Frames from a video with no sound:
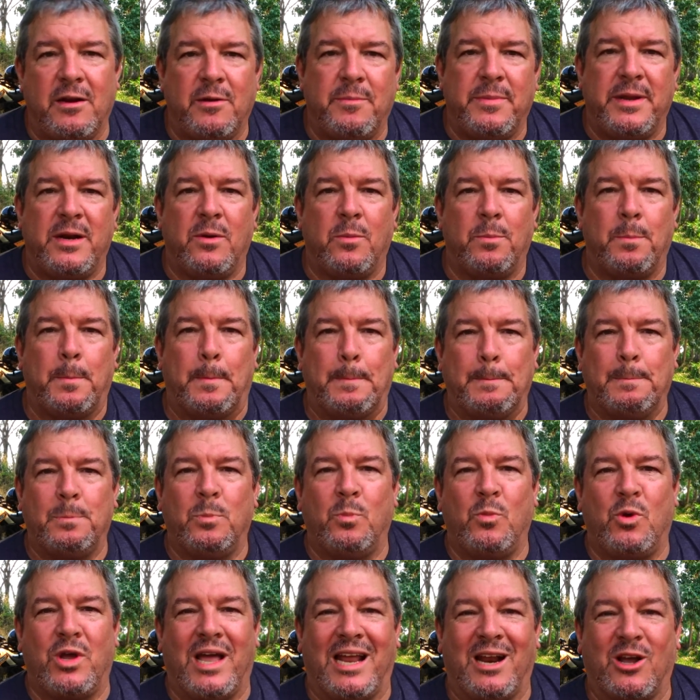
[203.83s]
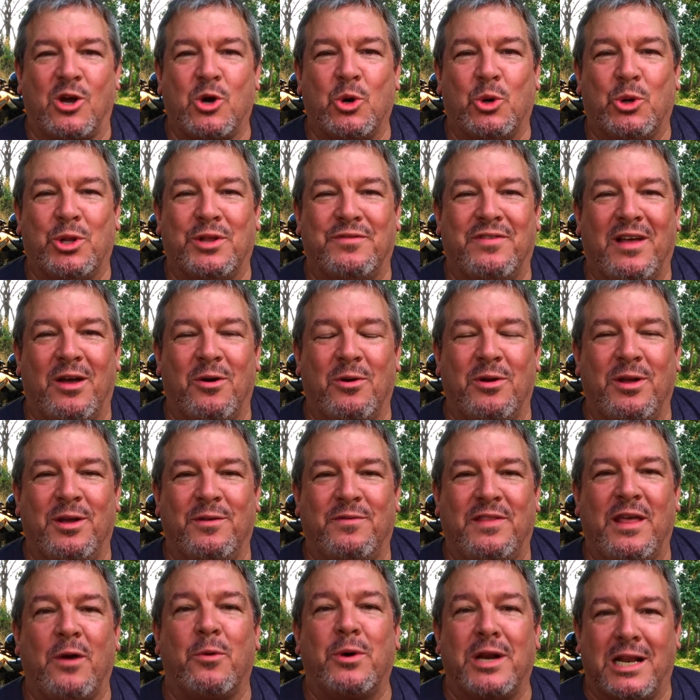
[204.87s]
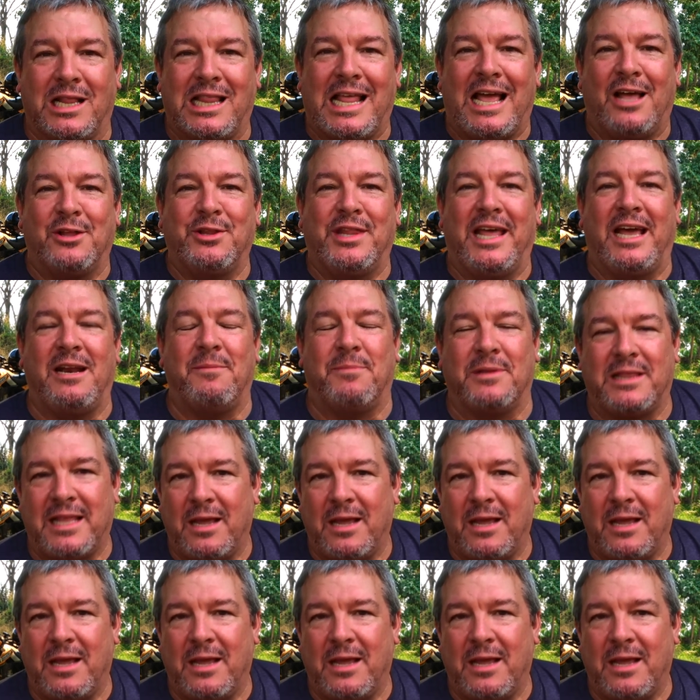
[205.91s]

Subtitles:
It would have been kind of cool if they would allowed that,